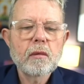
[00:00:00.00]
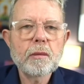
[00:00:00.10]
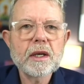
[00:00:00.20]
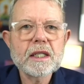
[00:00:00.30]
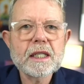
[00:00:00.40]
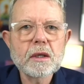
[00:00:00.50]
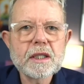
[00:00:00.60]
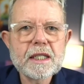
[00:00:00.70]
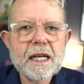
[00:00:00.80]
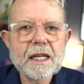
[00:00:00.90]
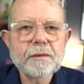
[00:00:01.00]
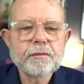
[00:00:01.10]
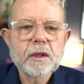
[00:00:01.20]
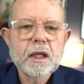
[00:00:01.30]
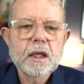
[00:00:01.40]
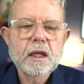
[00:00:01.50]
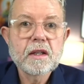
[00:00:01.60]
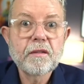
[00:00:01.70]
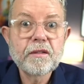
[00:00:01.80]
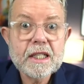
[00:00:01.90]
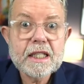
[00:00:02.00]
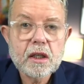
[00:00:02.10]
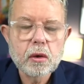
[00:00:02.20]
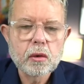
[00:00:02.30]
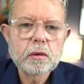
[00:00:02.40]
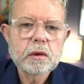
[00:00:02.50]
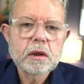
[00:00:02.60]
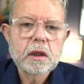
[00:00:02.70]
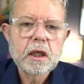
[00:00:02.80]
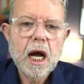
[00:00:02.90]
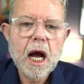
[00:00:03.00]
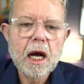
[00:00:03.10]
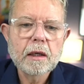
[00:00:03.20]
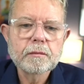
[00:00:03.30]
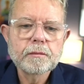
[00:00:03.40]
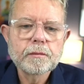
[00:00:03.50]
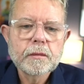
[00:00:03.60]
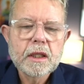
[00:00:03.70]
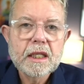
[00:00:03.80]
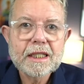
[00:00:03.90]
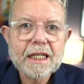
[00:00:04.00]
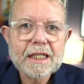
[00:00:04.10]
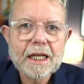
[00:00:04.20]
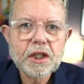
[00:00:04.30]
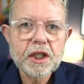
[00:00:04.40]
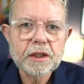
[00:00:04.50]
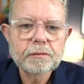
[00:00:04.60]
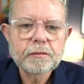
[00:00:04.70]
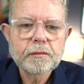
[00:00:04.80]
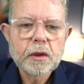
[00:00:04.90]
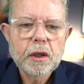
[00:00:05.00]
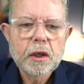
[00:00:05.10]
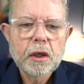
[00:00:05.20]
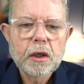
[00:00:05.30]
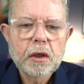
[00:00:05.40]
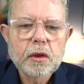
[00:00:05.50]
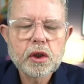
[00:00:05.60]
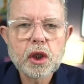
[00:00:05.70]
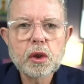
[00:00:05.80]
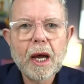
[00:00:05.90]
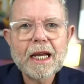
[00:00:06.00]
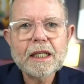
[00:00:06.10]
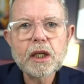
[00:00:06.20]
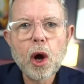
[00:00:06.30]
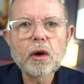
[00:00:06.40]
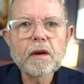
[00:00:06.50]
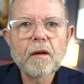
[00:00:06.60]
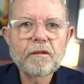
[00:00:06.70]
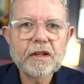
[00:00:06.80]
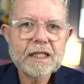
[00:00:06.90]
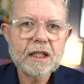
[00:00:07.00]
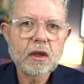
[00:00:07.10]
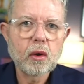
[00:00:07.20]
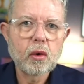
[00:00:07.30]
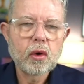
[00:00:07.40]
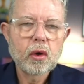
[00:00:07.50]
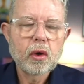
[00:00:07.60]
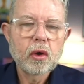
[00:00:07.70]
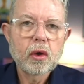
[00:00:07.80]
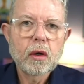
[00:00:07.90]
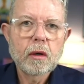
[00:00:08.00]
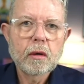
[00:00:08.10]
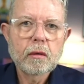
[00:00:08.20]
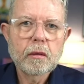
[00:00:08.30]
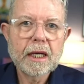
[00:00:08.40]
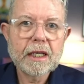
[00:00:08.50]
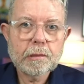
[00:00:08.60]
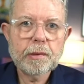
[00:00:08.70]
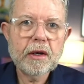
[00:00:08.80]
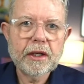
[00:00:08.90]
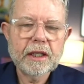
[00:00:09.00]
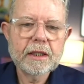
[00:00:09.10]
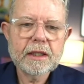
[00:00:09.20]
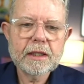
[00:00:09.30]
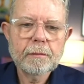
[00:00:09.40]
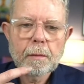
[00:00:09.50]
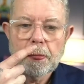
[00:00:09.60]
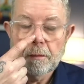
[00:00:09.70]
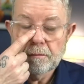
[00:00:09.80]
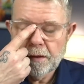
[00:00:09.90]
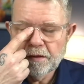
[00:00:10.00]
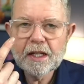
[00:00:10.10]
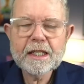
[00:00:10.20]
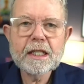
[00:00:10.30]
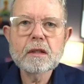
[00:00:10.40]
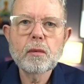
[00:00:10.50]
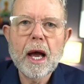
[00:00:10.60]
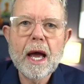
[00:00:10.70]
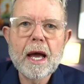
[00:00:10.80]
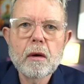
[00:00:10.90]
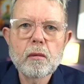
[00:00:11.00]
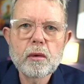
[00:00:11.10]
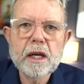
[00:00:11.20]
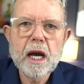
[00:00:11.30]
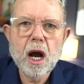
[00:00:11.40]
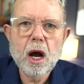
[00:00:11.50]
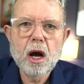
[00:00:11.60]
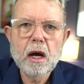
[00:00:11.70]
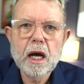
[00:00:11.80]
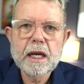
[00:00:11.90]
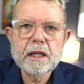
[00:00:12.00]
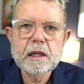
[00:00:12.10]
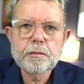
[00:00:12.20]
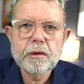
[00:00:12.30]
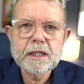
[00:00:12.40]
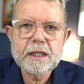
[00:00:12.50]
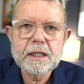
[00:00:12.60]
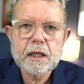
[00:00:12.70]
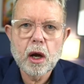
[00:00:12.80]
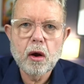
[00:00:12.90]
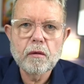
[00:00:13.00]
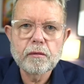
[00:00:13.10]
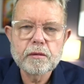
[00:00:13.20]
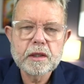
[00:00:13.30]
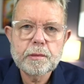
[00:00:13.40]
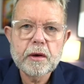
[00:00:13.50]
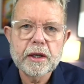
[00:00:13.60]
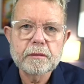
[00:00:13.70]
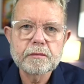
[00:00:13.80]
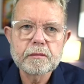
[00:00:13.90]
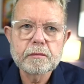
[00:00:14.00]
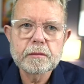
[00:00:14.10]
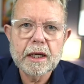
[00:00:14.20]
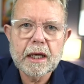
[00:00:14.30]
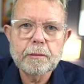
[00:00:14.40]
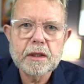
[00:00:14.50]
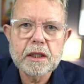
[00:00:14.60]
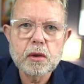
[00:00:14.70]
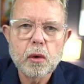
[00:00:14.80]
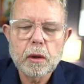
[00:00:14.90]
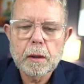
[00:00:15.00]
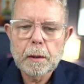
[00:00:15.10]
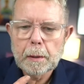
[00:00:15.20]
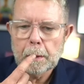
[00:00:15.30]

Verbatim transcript: When we associate the physical um, sensation to a non physical experience, this is where we are in the presence of spirit. They're coming to talk.